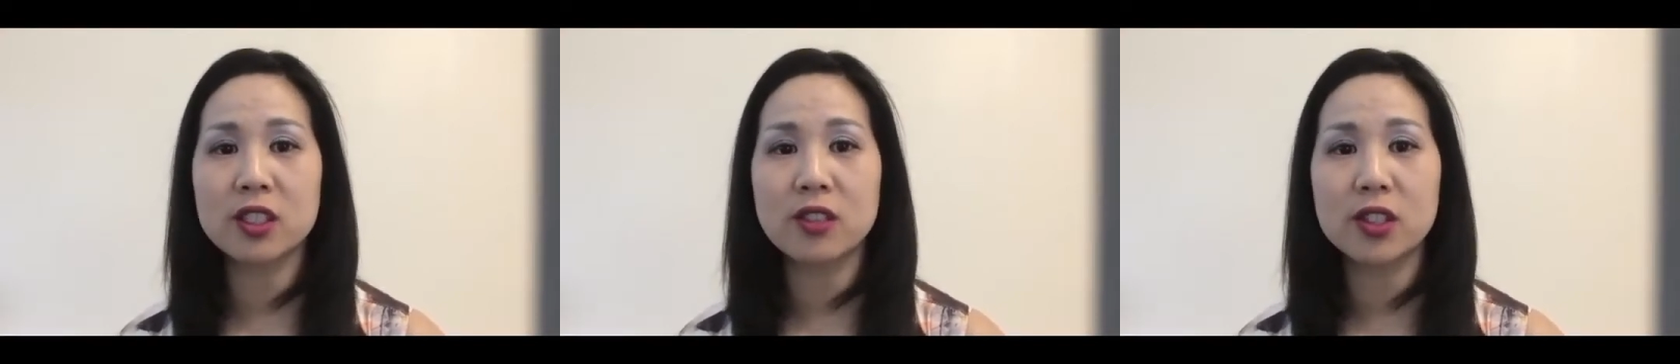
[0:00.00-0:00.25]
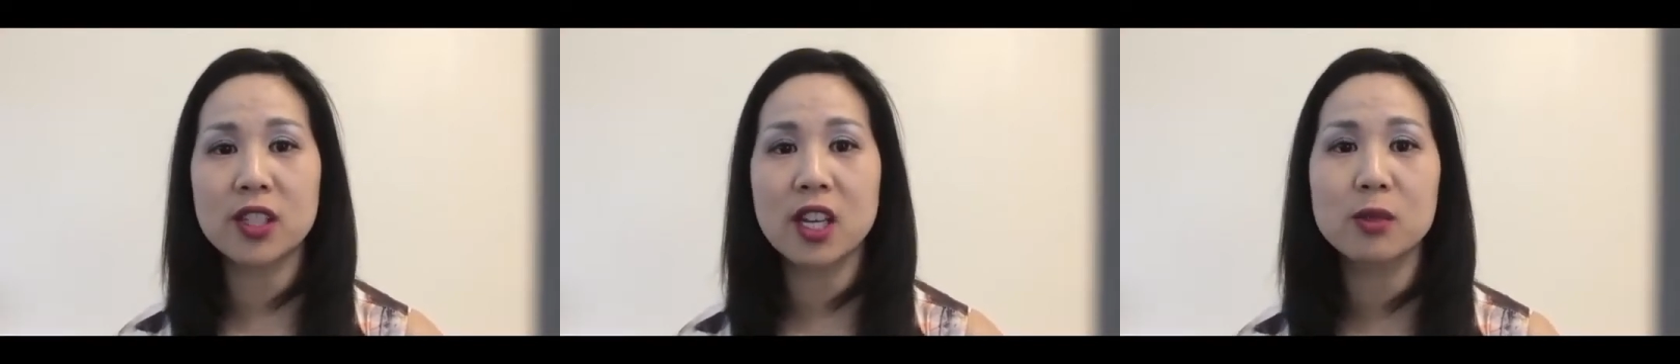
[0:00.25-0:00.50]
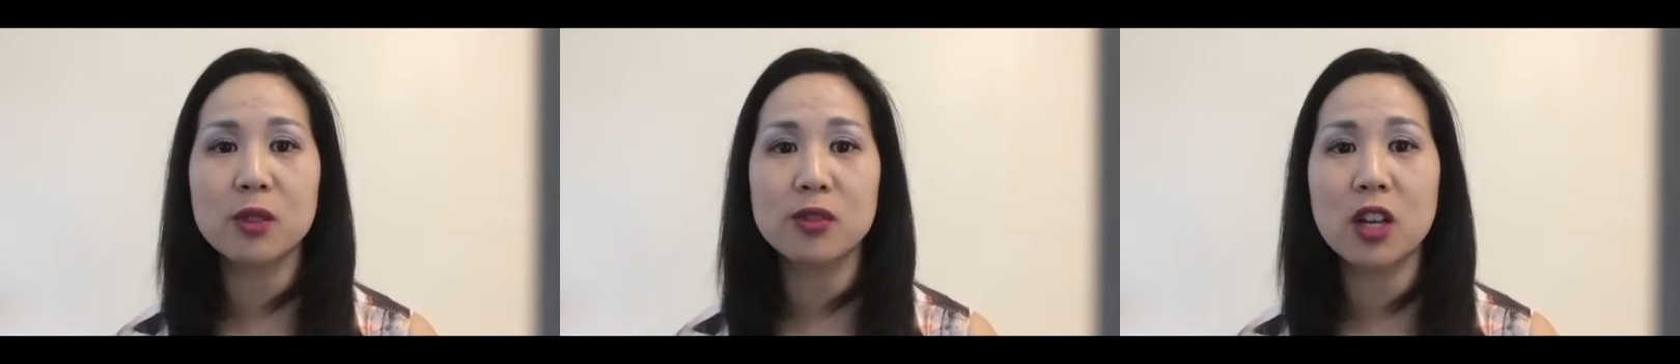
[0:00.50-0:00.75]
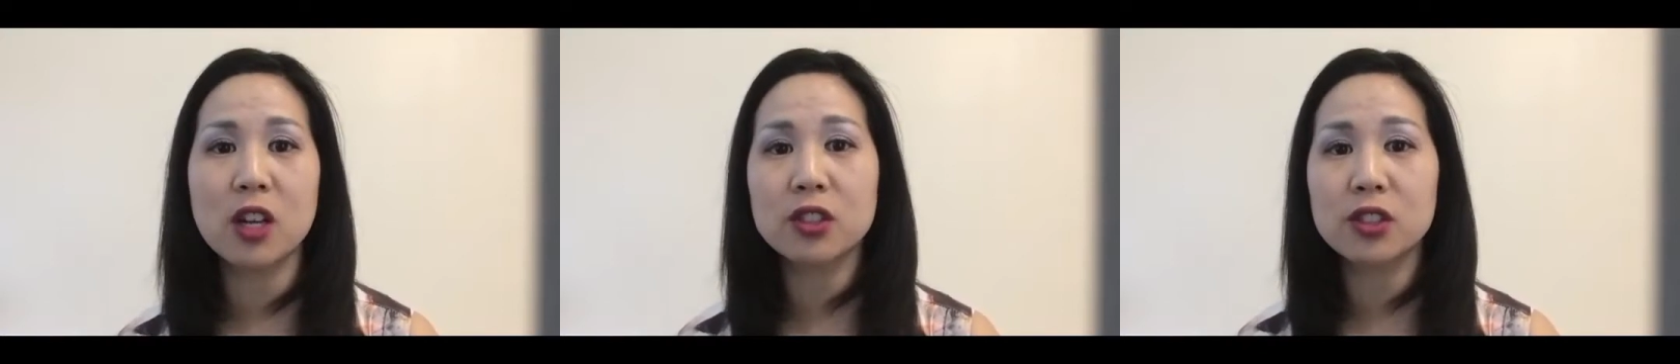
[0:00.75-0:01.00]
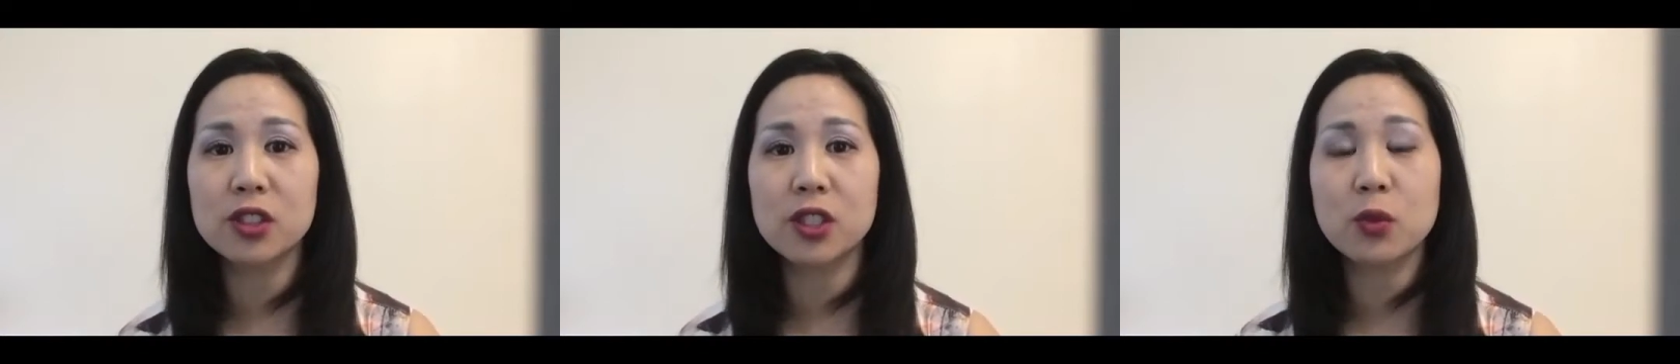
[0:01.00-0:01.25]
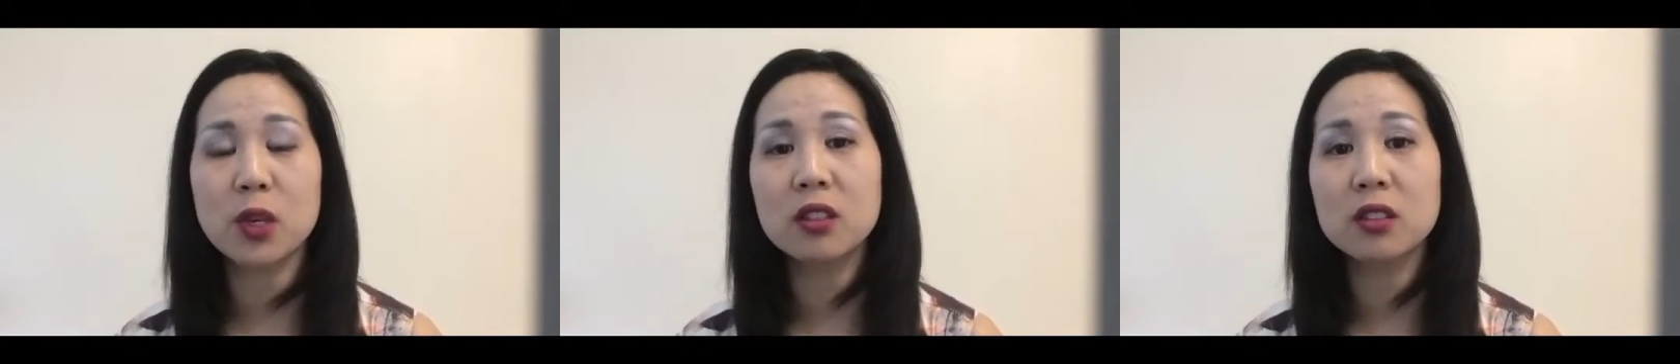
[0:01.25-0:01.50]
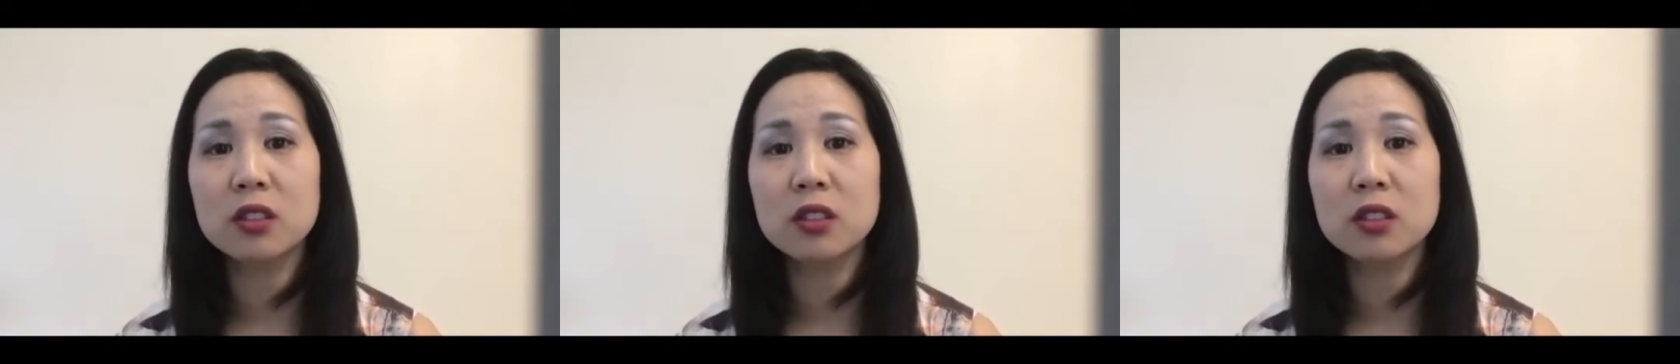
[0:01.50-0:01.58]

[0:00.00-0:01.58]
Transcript: different types of doctors as well?